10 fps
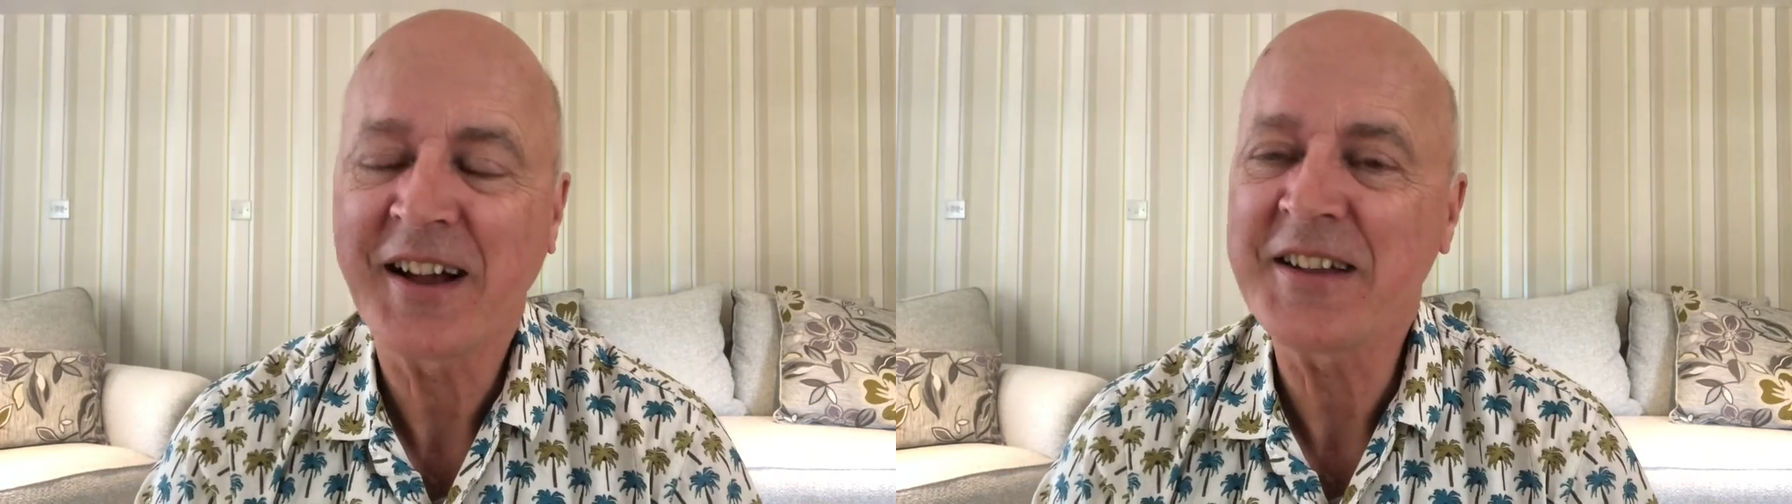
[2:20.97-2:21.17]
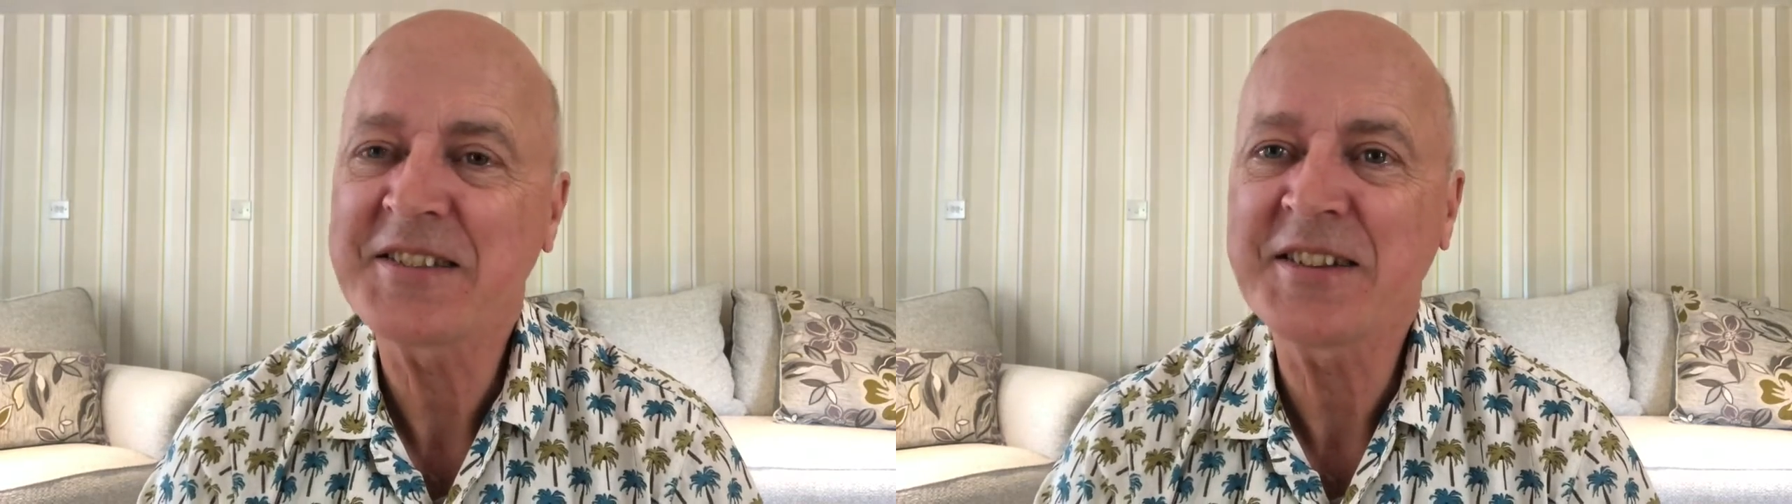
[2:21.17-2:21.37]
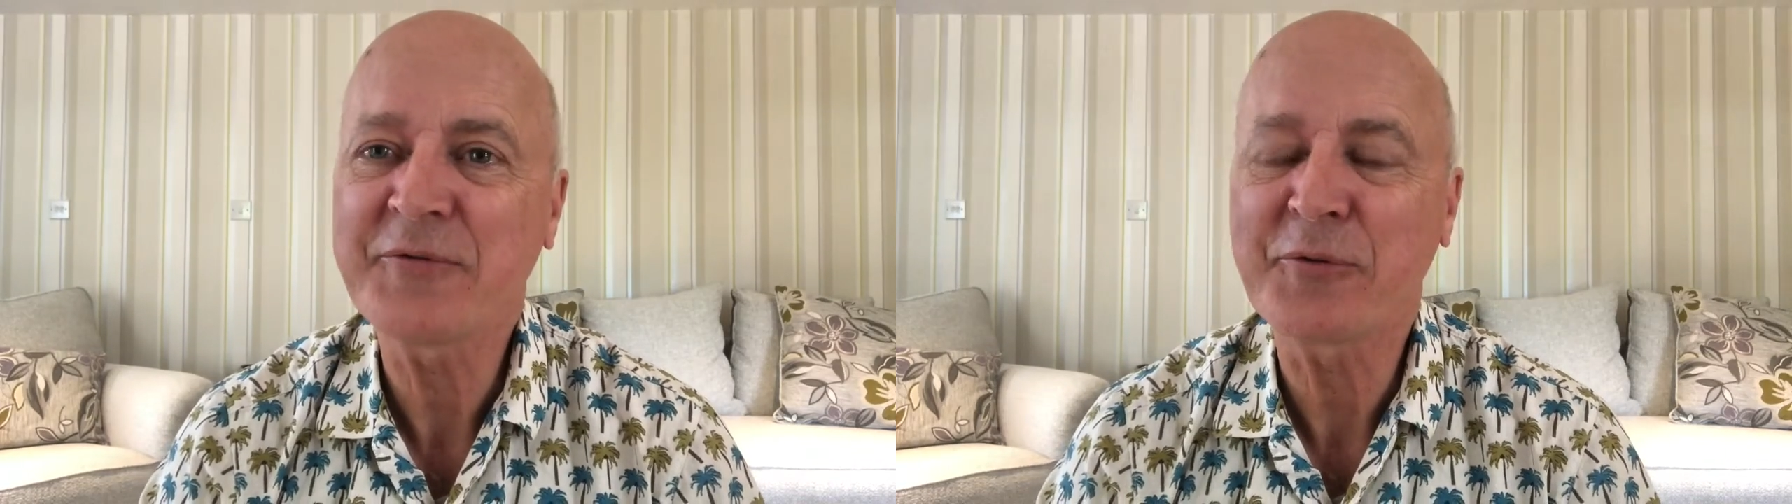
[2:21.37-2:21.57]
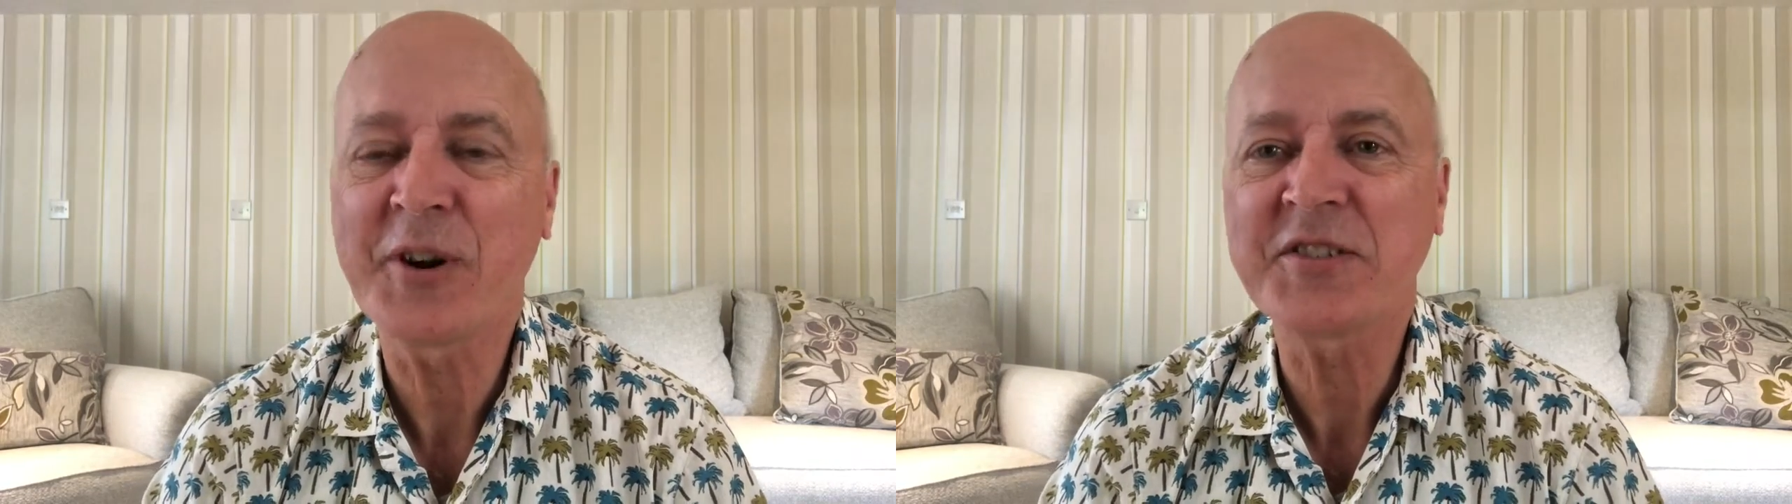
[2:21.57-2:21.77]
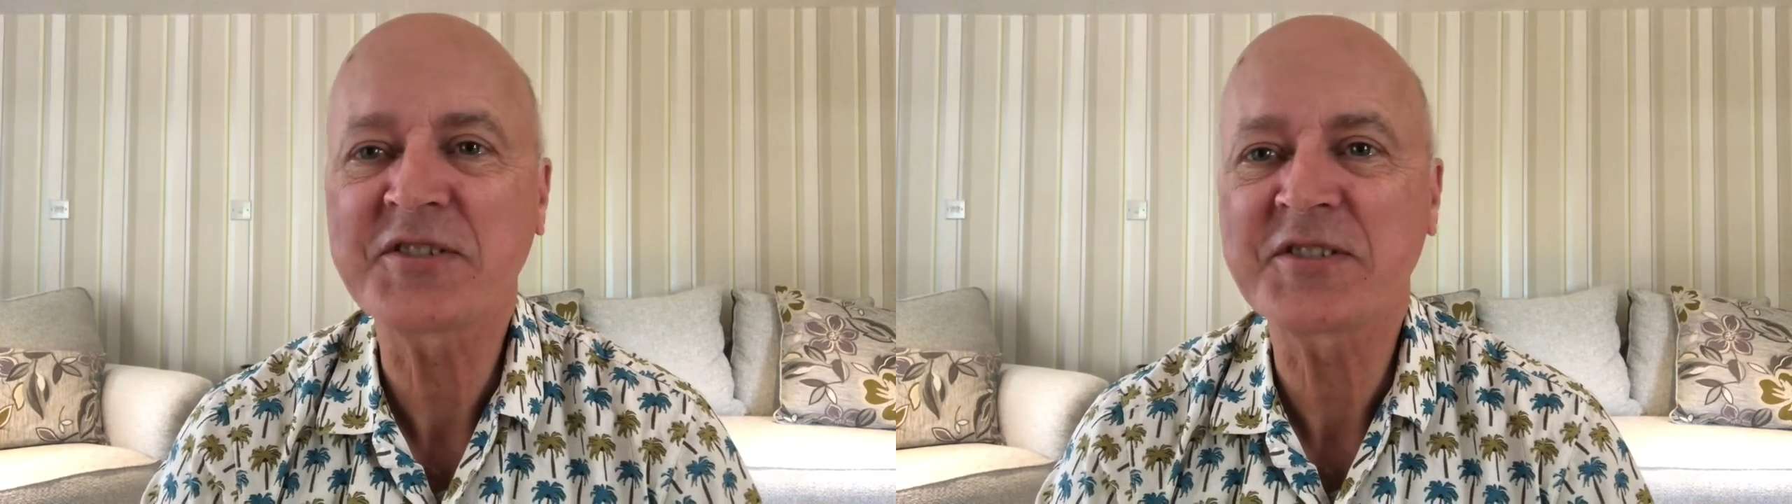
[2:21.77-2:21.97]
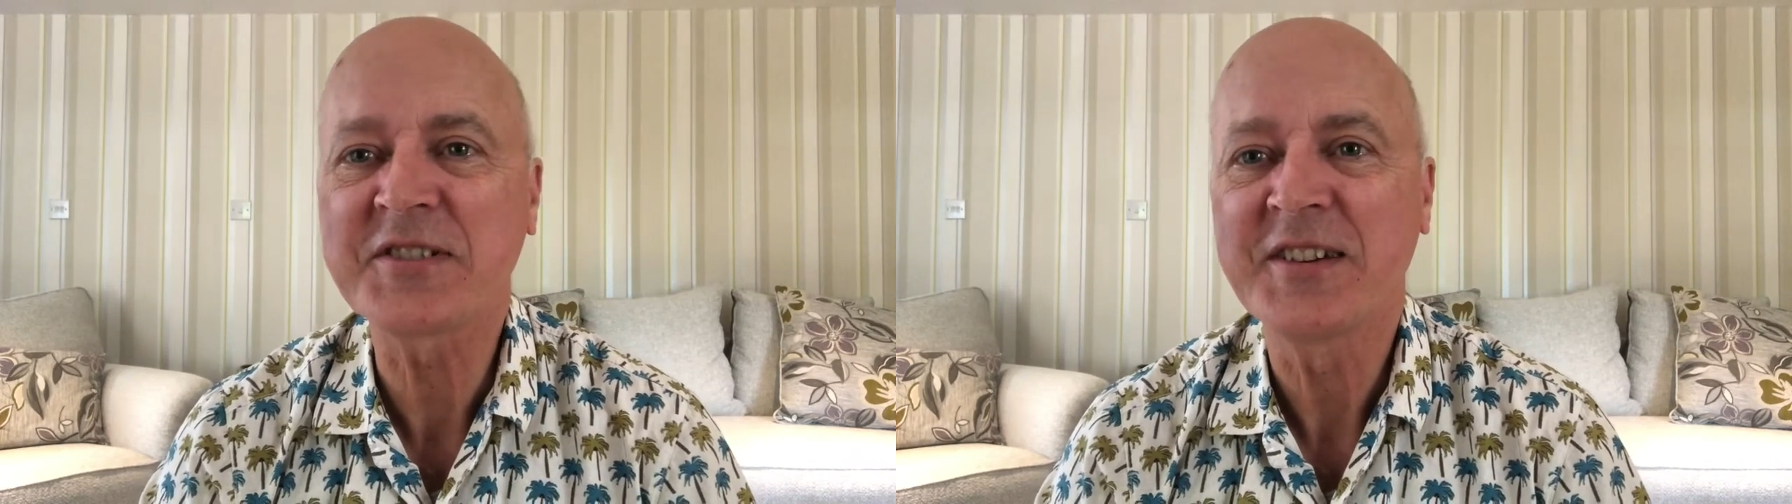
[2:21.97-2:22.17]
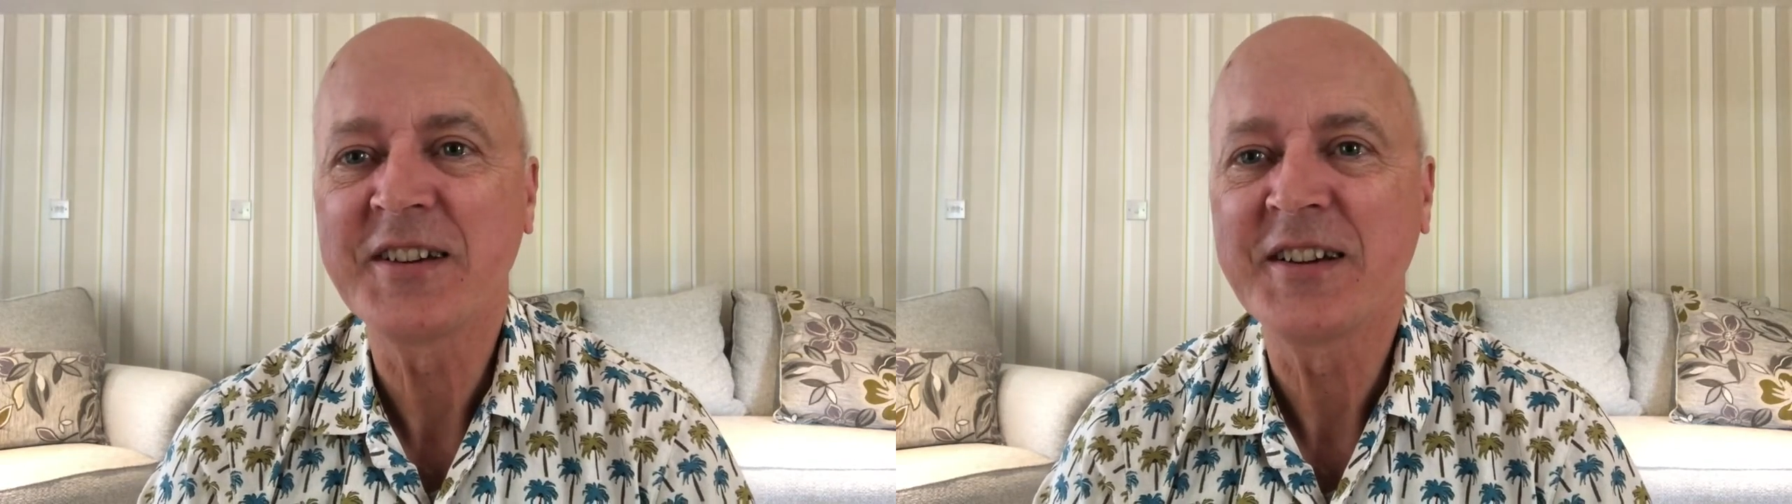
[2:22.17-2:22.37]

I think, for us